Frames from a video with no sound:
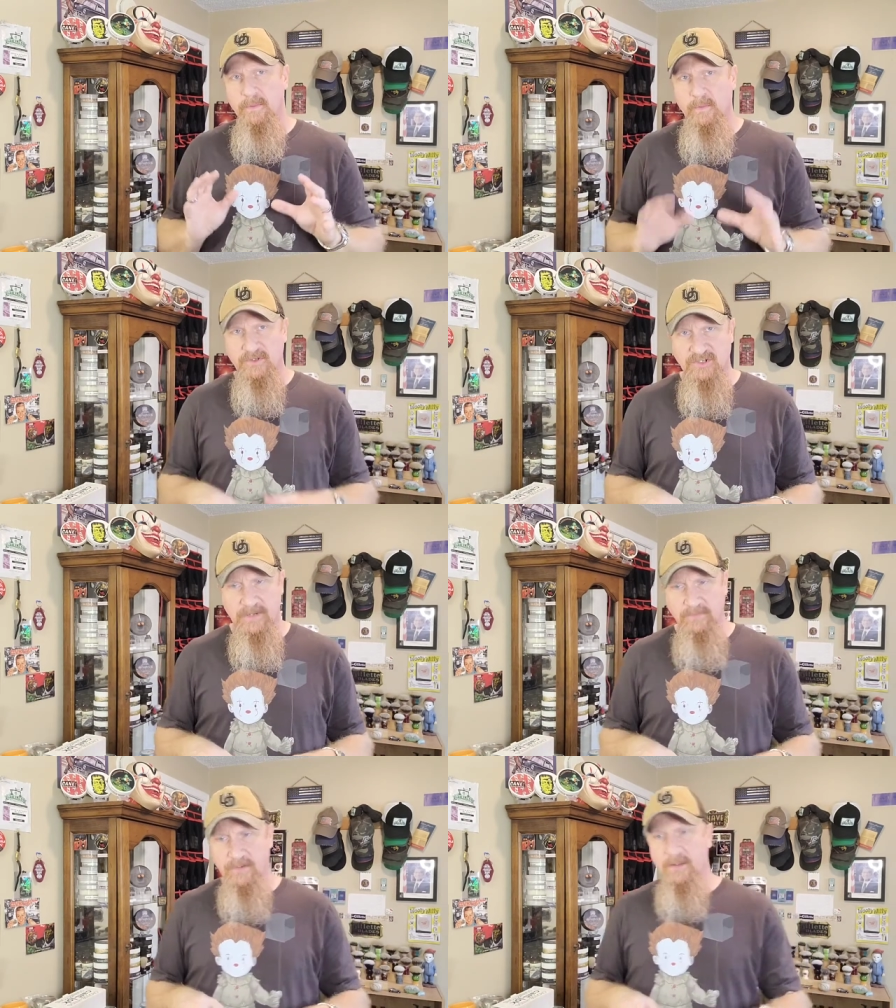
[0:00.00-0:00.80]
the
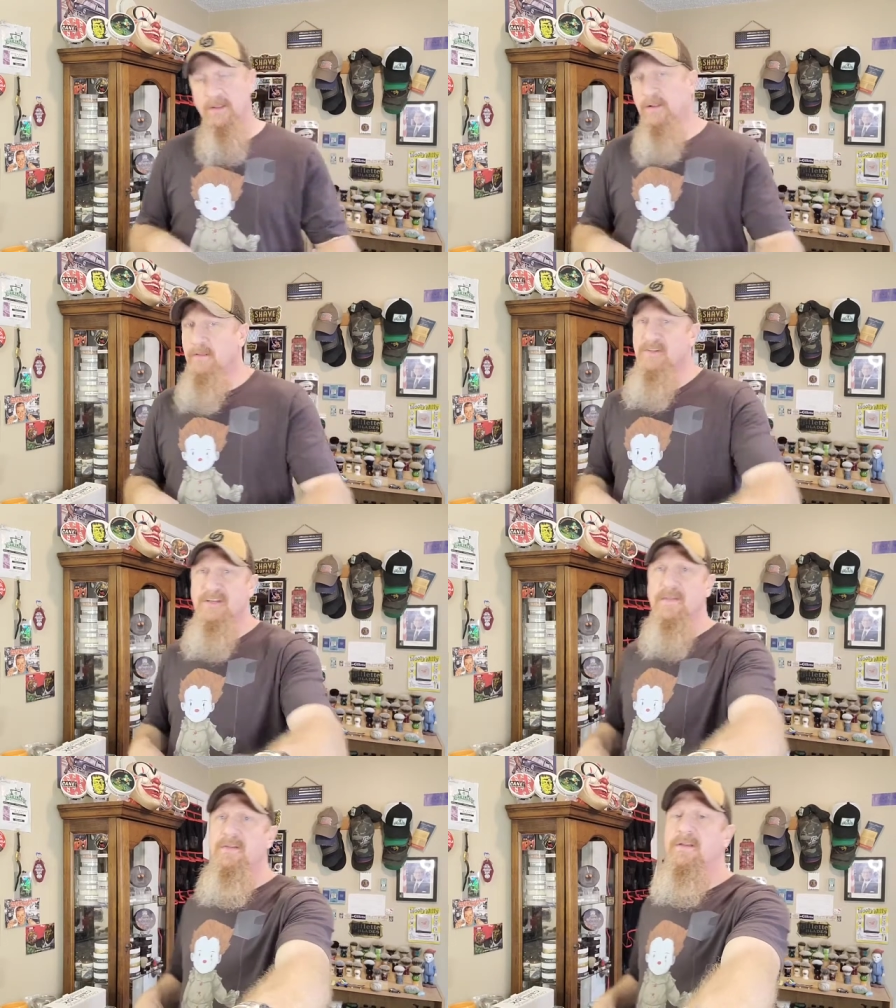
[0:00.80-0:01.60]
shaving. The
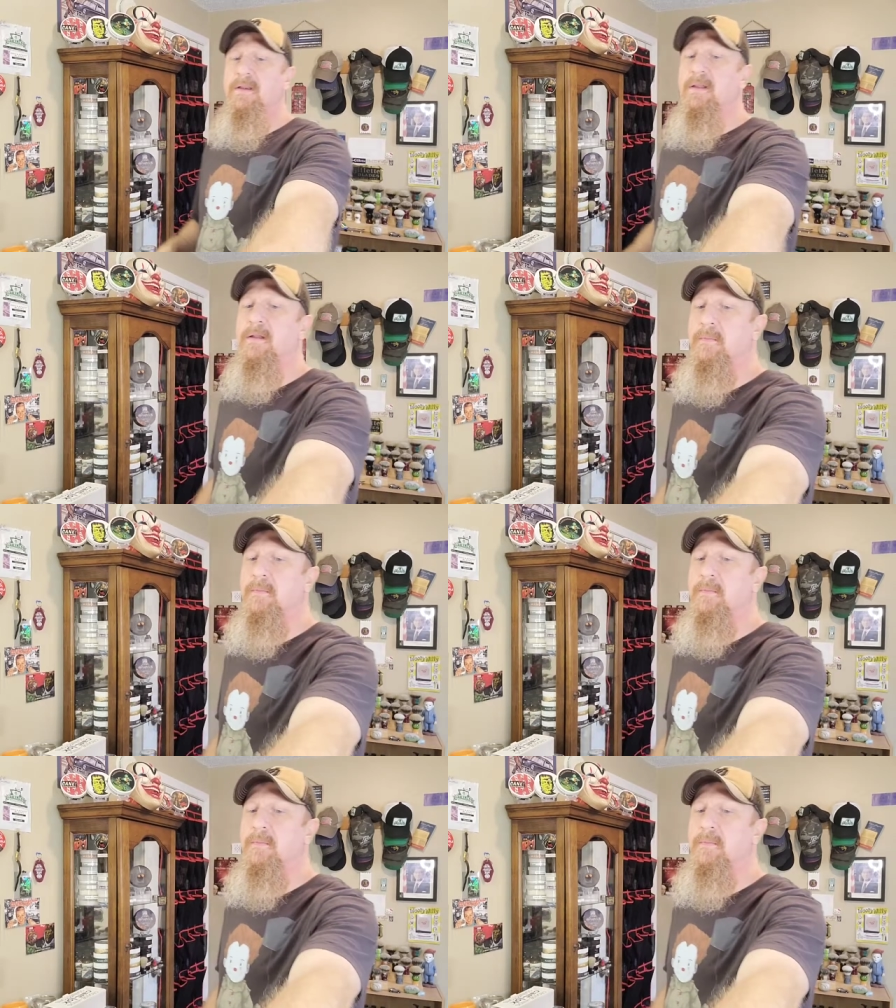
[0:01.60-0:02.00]
shaving,